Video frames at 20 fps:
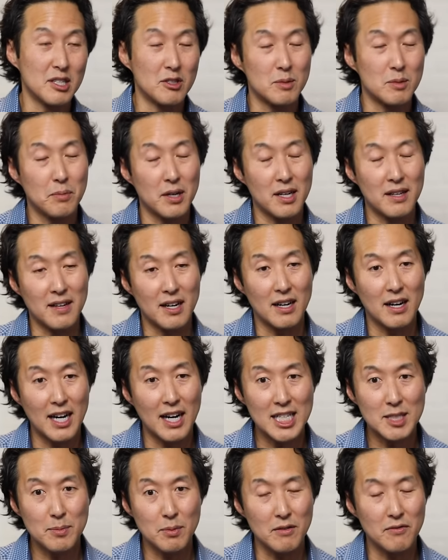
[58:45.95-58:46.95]
He was put in the
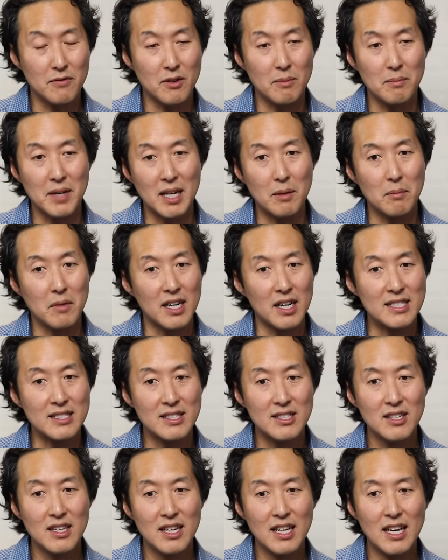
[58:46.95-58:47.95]
hospital for many
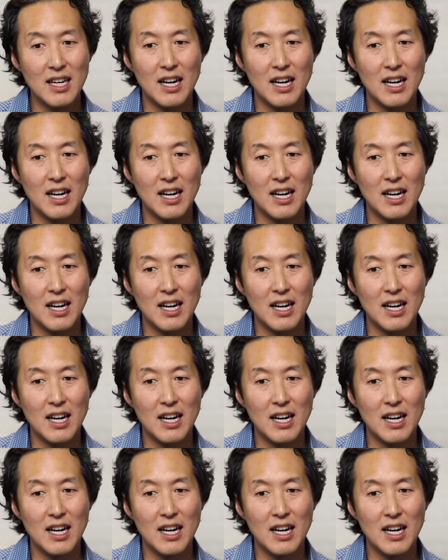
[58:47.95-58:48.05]
months,